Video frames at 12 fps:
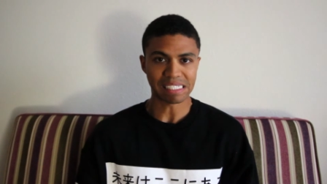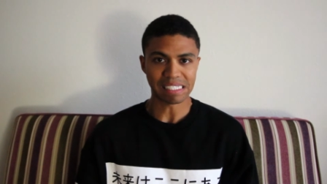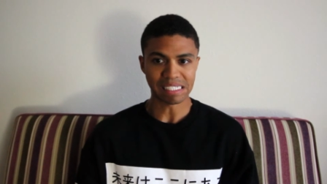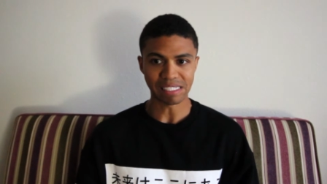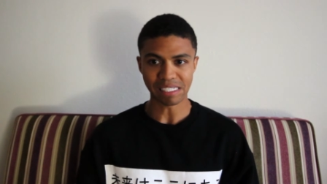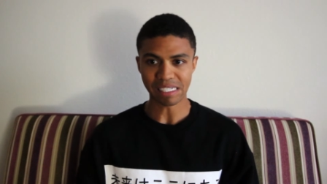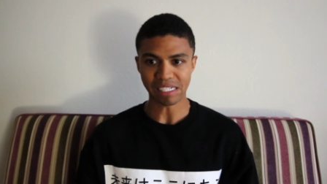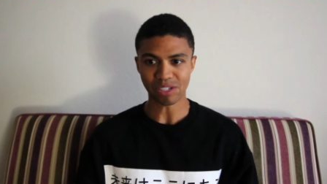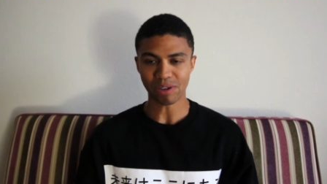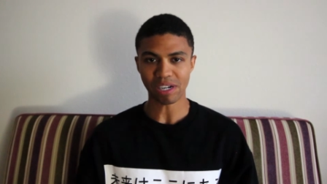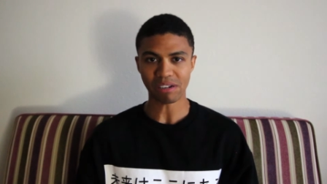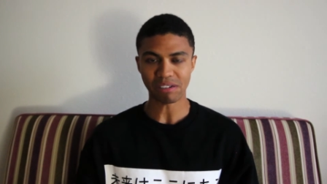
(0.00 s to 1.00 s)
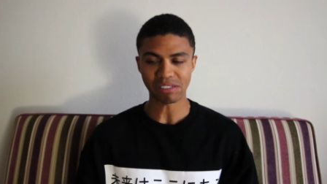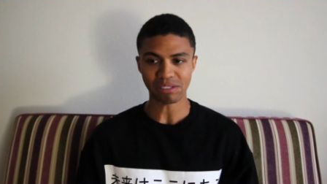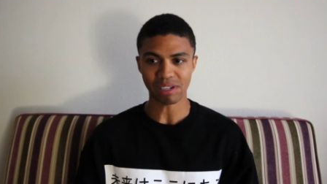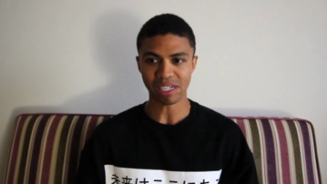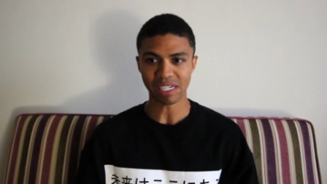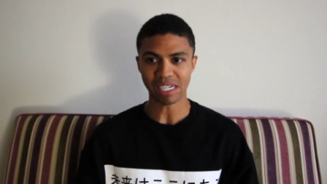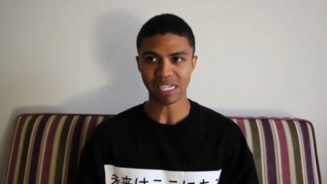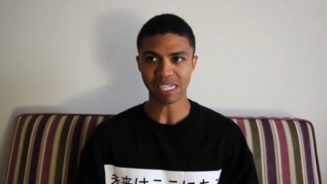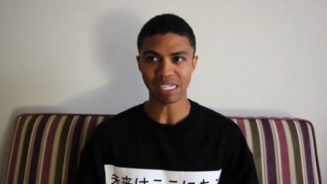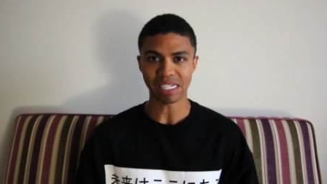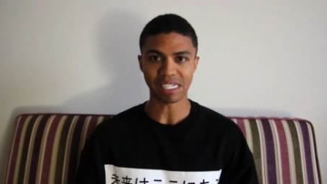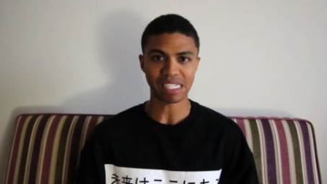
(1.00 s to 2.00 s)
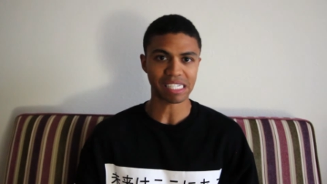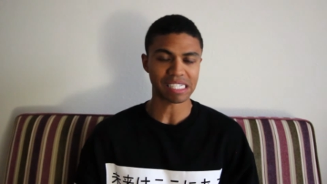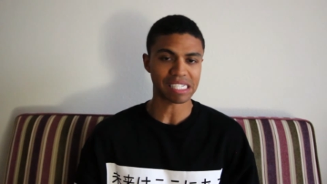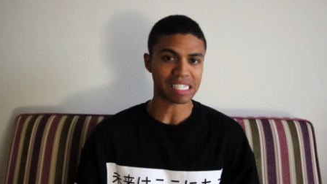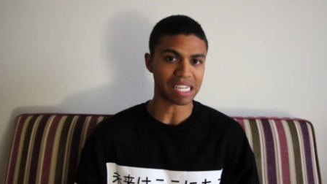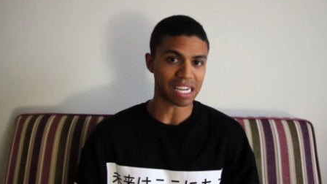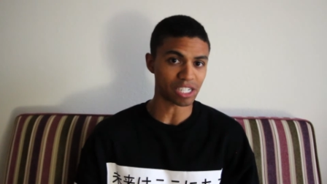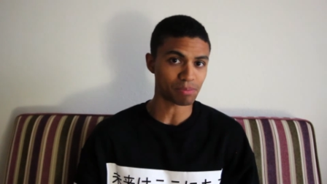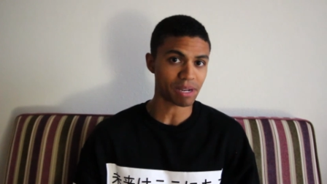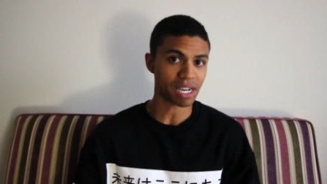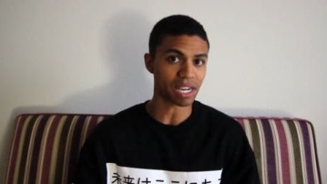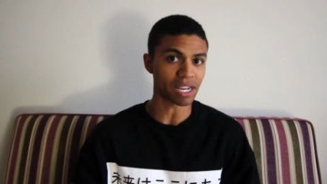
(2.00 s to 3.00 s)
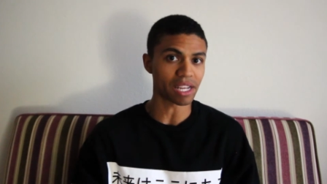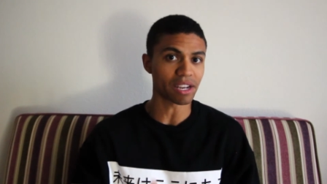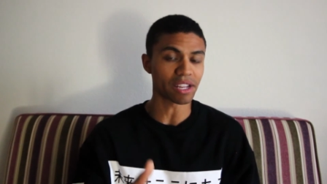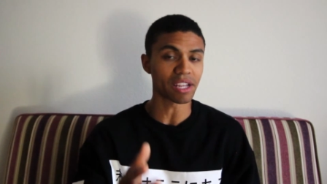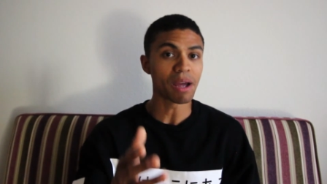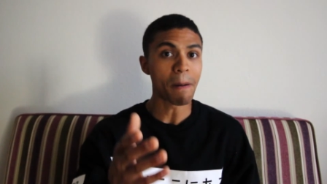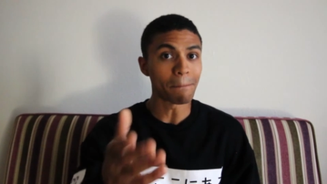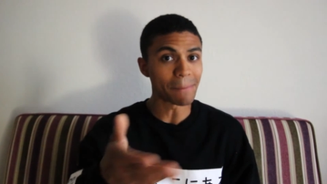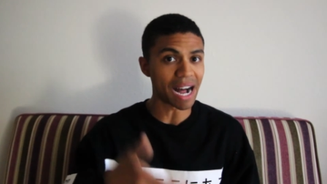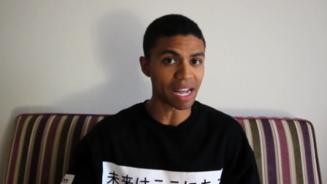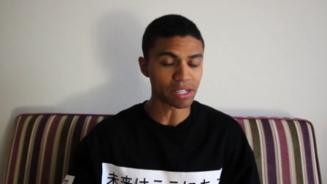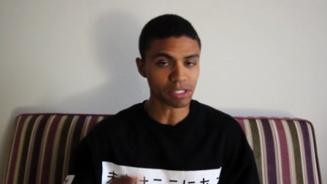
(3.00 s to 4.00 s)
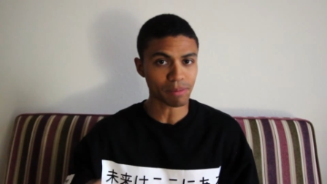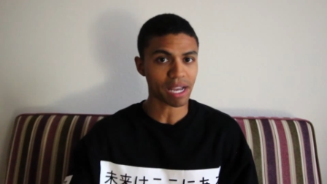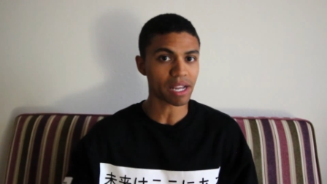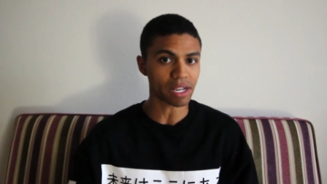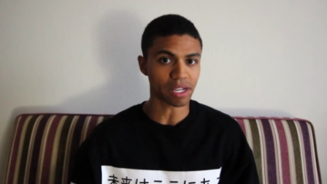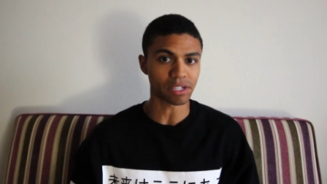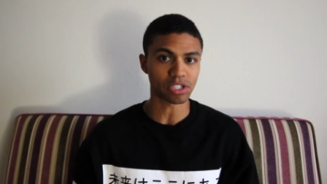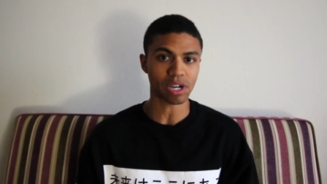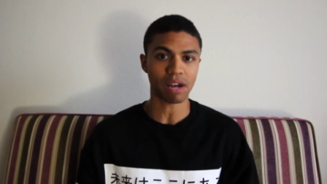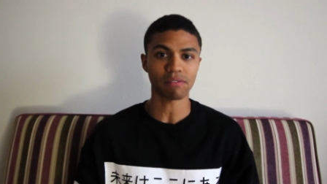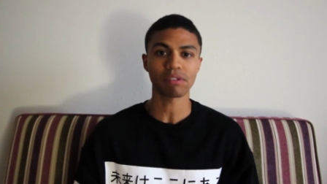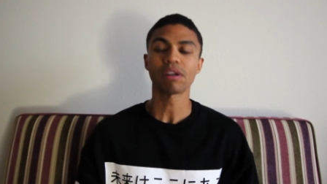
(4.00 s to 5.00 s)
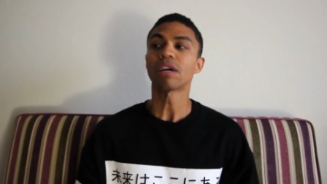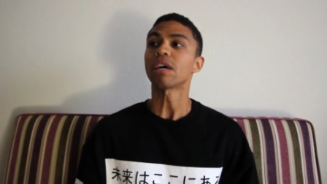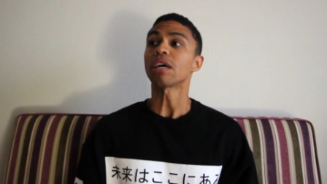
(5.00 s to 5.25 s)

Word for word: couldn't get a credit card, so I didn't get any cash back, I didn't get any miles back, I didn't get any travel.